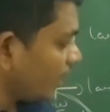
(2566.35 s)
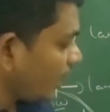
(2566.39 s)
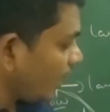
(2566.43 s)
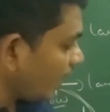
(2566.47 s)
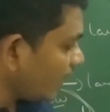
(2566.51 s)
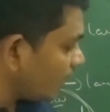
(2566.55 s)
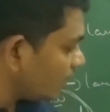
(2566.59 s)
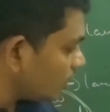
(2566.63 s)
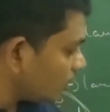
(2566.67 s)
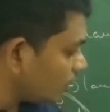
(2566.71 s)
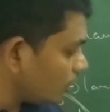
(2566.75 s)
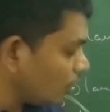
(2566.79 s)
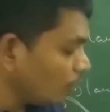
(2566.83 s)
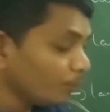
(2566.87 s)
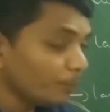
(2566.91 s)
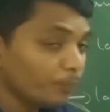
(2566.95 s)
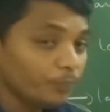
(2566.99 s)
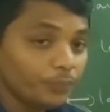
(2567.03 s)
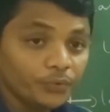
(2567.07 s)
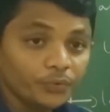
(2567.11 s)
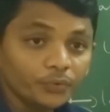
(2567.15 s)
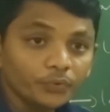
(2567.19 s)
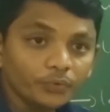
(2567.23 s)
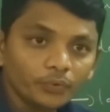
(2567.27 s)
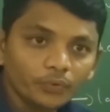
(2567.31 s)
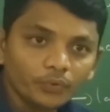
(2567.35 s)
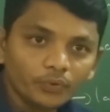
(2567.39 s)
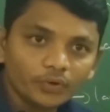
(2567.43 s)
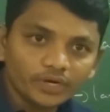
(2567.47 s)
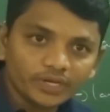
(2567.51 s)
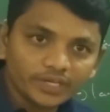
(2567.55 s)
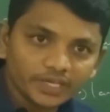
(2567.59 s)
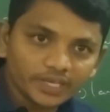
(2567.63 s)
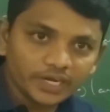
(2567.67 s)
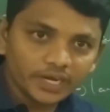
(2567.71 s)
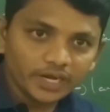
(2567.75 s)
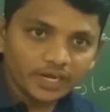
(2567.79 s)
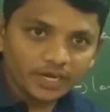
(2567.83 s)
and pure
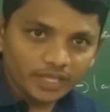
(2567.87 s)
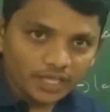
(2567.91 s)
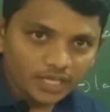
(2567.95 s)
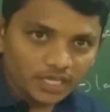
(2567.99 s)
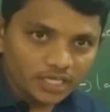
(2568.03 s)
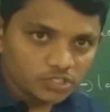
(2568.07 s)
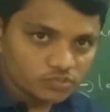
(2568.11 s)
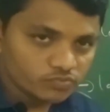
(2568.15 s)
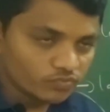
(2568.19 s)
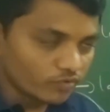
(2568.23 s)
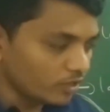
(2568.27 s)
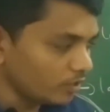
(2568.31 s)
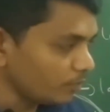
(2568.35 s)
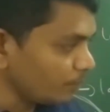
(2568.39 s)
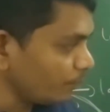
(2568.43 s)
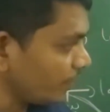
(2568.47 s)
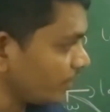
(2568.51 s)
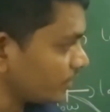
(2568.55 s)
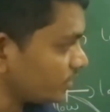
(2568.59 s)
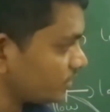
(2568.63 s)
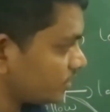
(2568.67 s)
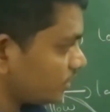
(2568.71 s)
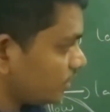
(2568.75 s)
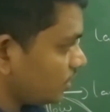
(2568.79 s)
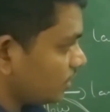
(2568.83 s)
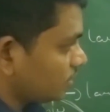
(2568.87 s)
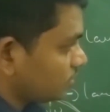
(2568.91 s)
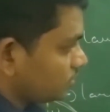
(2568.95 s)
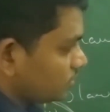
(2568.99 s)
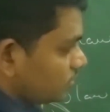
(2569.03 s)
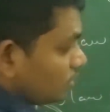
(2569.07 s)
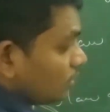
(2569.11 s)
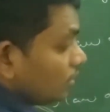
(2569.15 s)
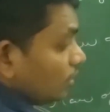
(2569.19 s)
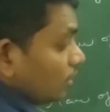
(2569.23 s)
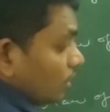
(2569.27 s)
green is 1%.